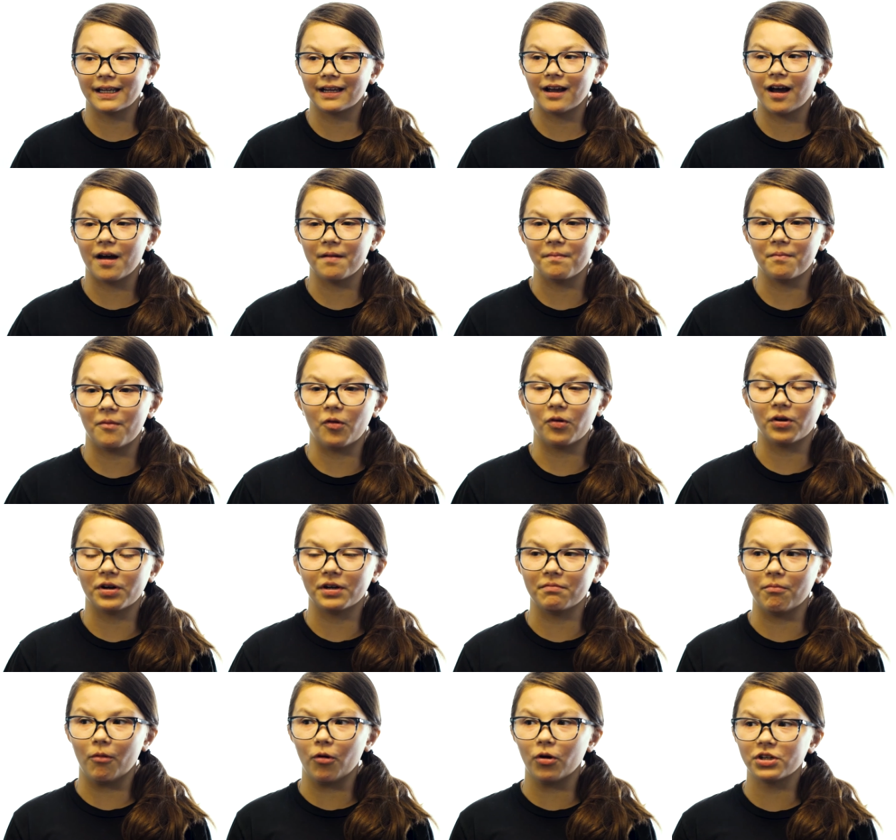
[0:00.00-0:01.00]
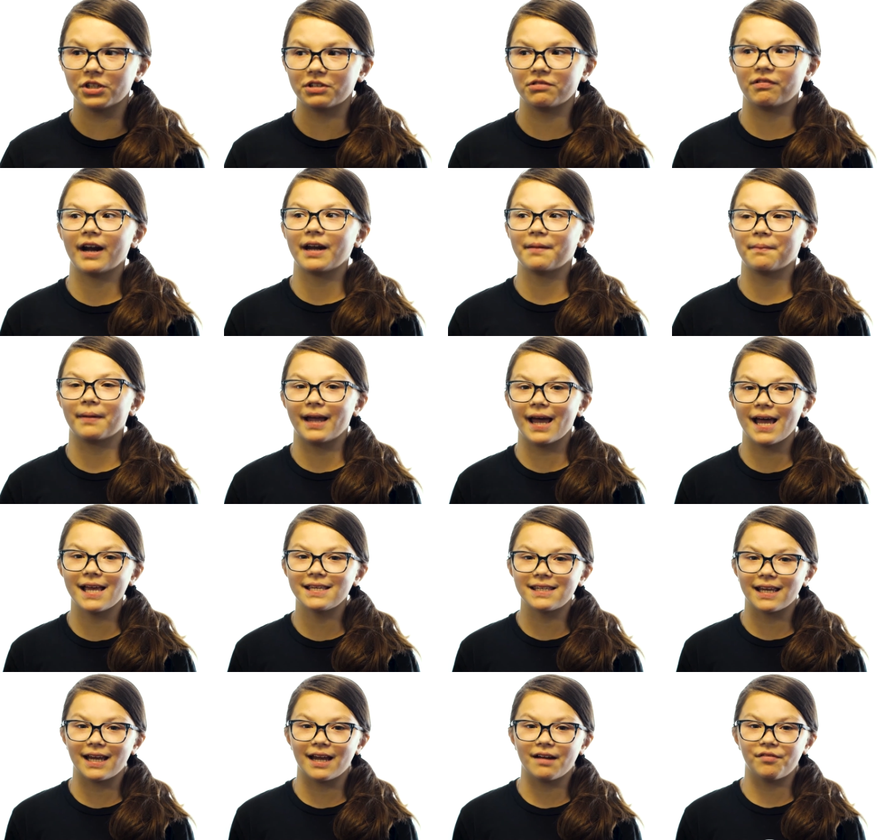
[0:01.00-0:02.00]
I got more and more to writing my
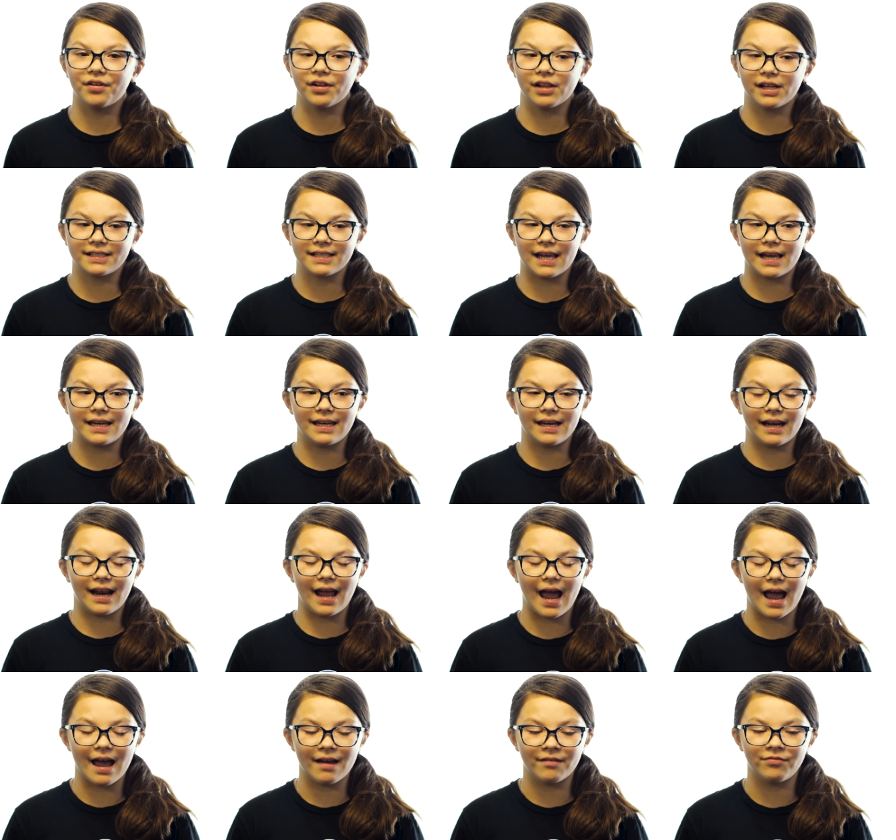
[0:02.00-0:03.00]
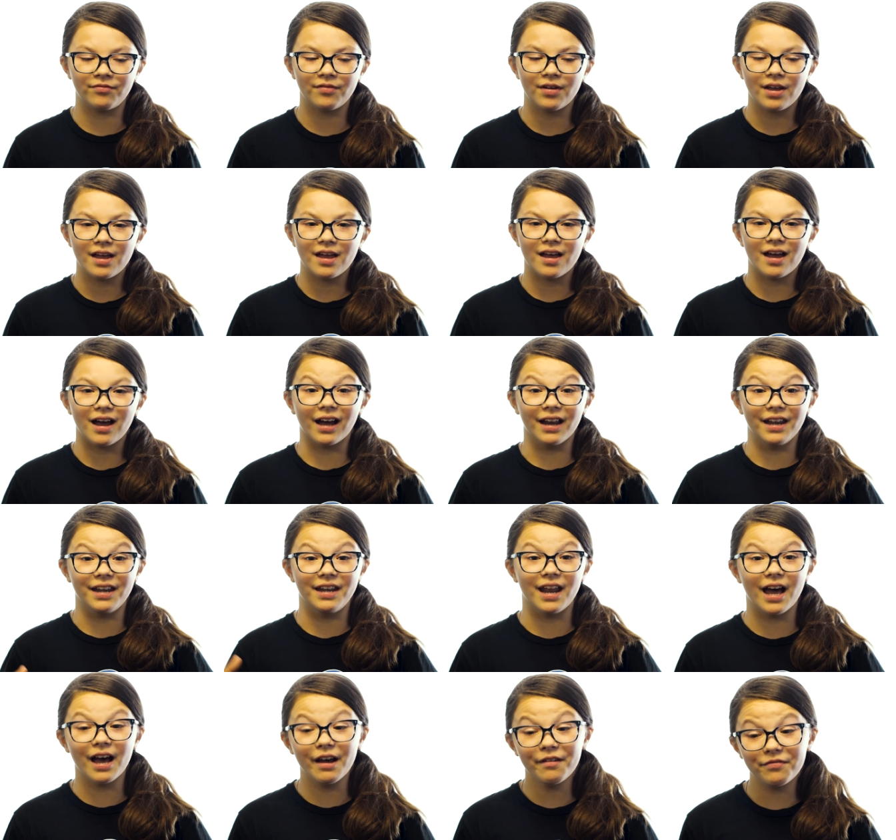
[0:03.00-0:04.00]
essay, I realized I didn't have
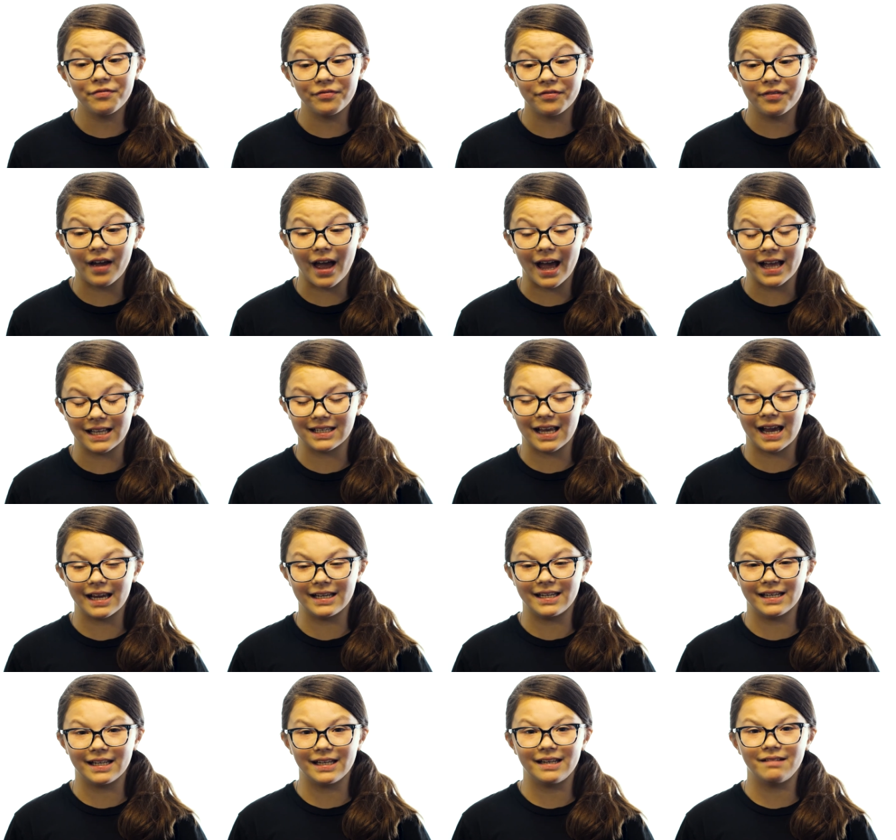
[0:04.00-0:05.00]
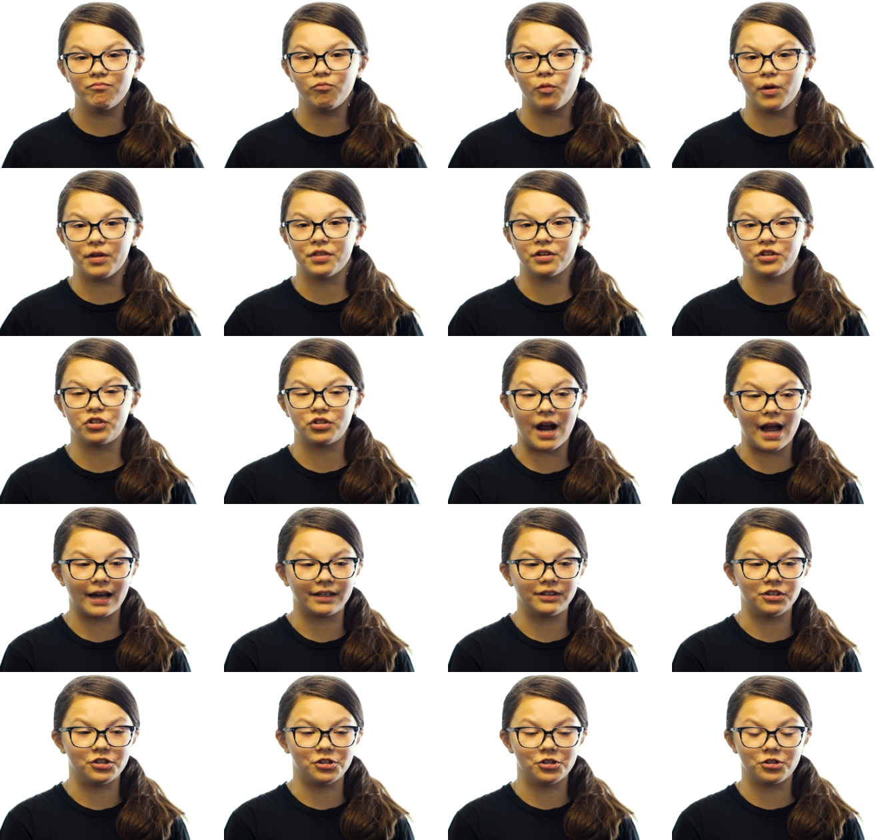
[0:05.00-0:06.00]
enough as I did with the
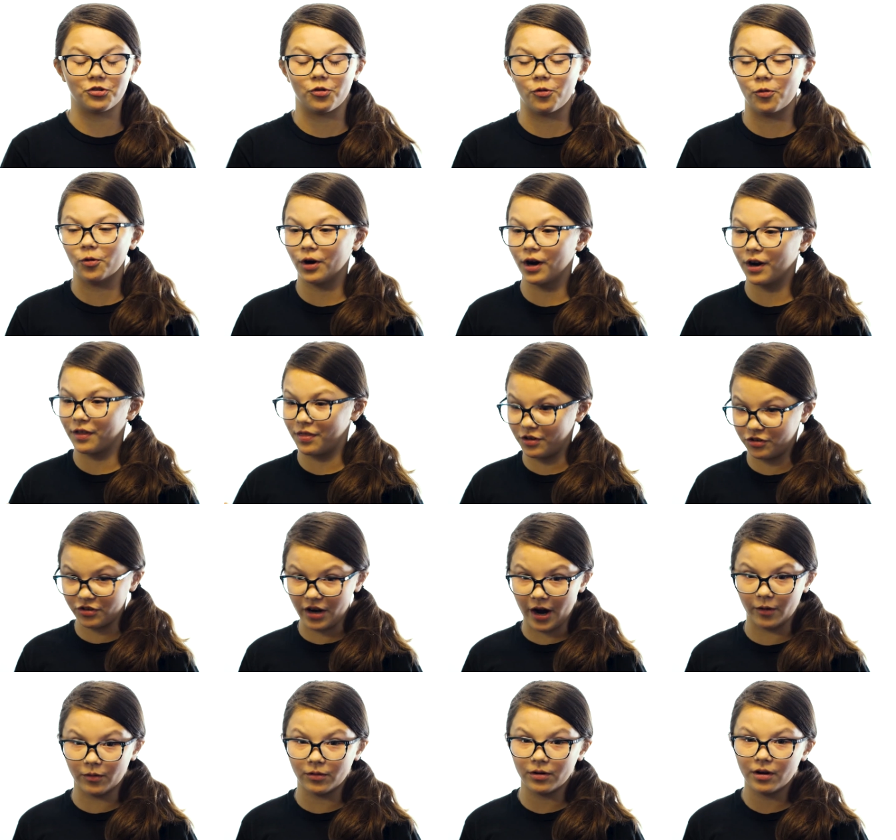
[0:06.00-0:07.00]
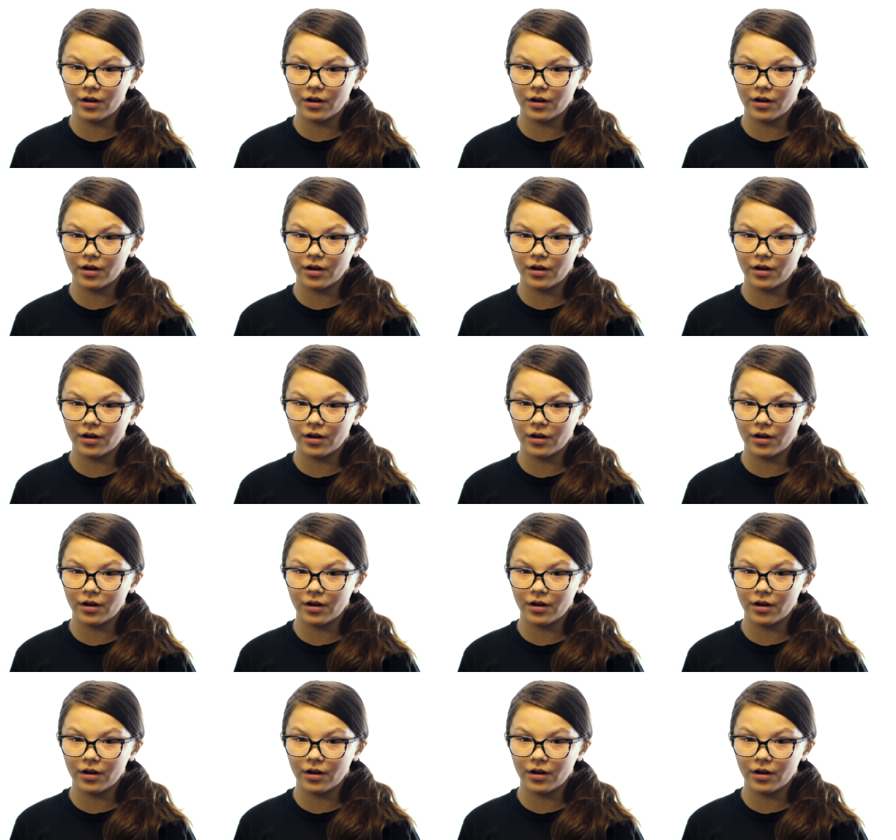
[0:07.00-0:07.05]
tractors or the drought. You